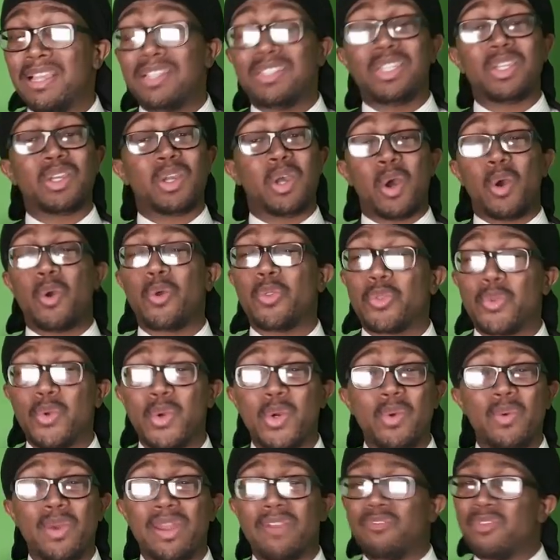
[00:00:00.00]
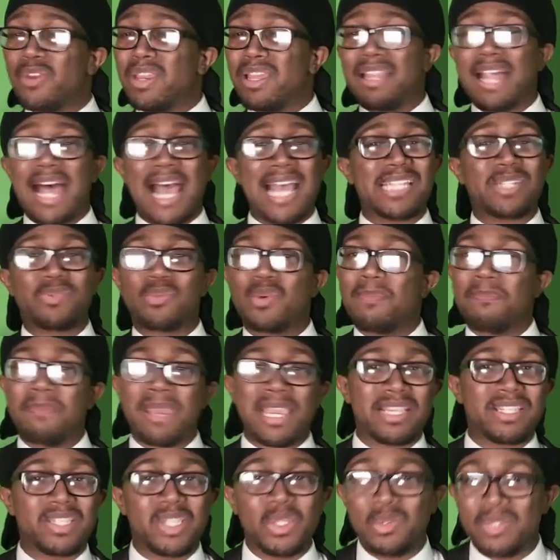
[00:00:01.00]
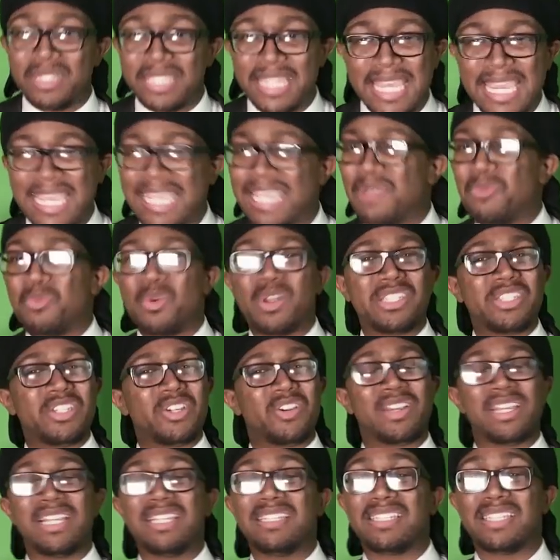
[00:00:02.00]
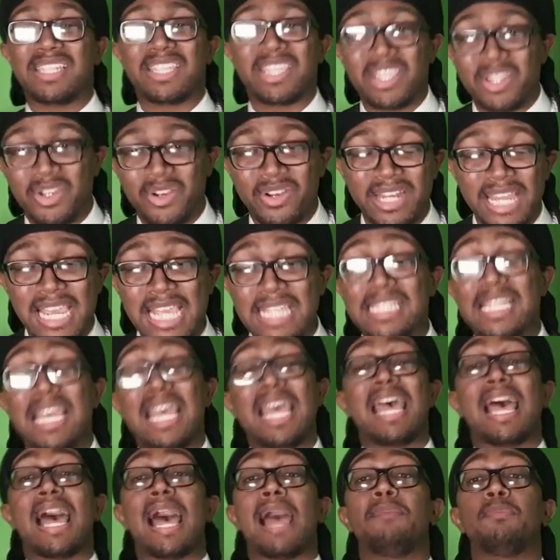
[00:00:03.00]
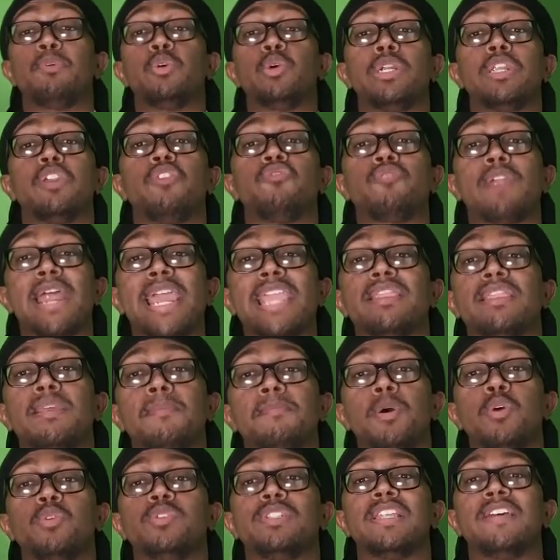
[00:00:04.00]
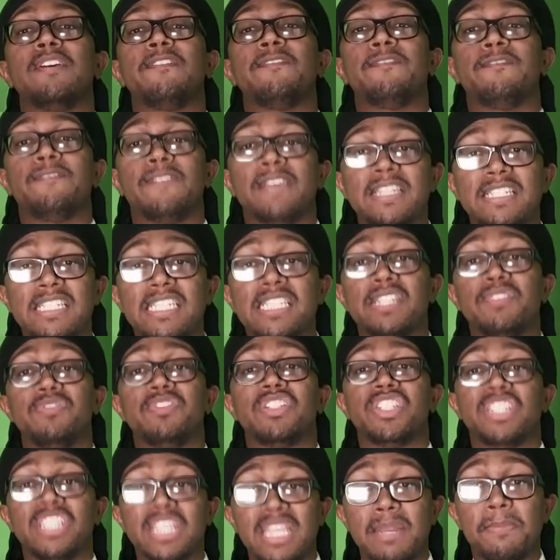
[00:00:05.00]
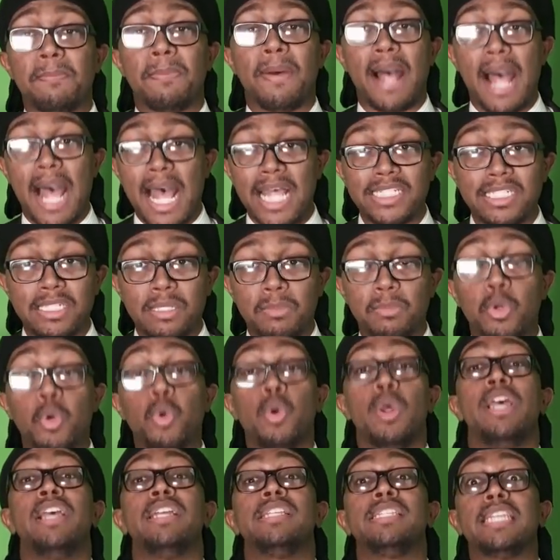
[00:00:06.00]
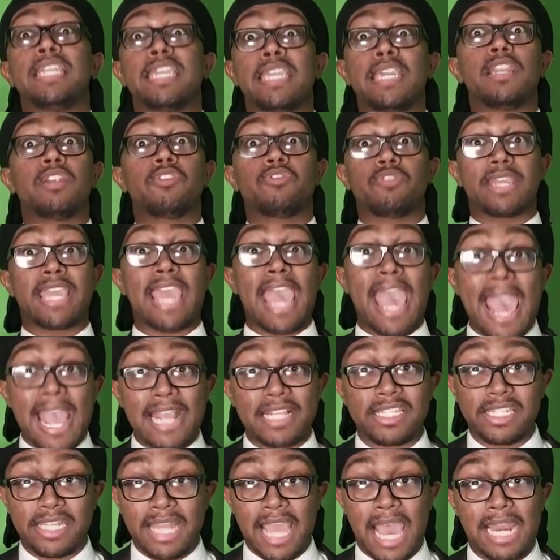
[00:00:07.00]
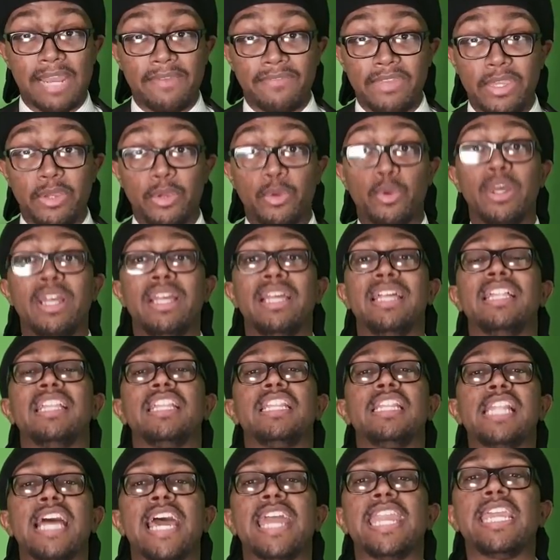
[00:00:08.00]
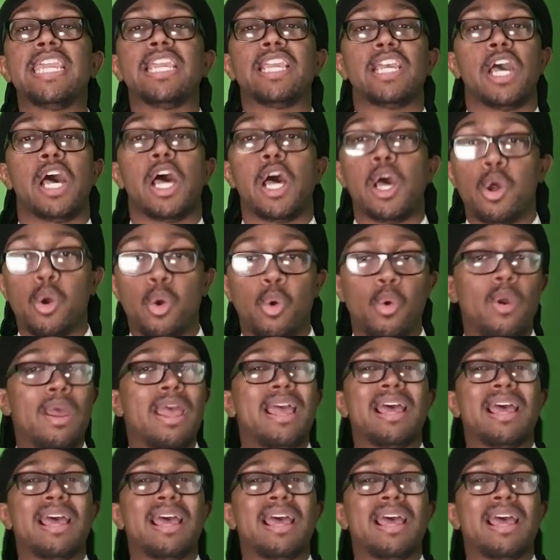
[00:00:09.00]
to go through and realize what makes you tick and what's your insecurities. I'm going to write the most offensive shit possible to get a reaction out of you. Let it go.